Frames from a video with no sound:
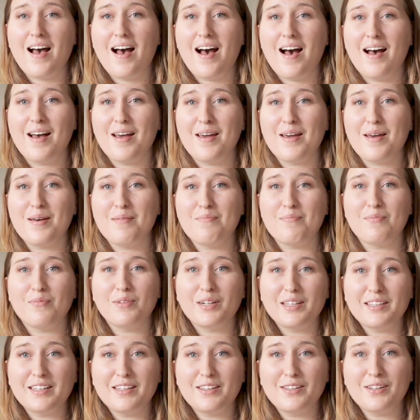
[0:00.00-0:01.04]
I am
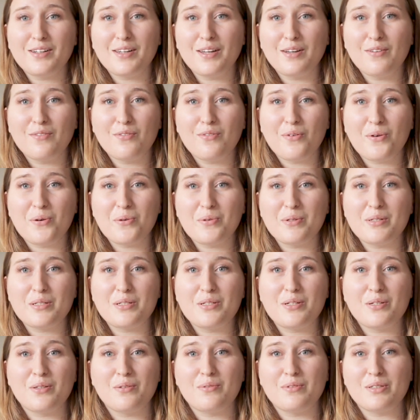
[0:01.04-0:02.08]
really looking forward
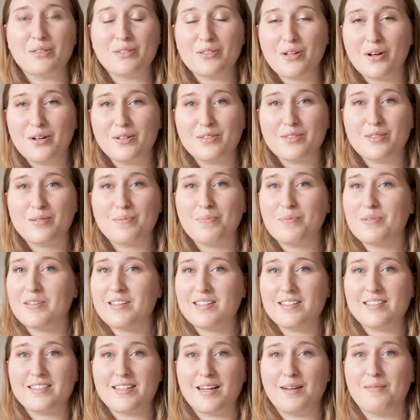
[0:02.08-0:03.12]
to the results.
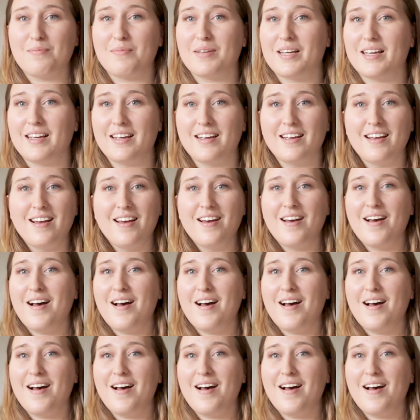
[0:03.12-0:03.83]
Please send me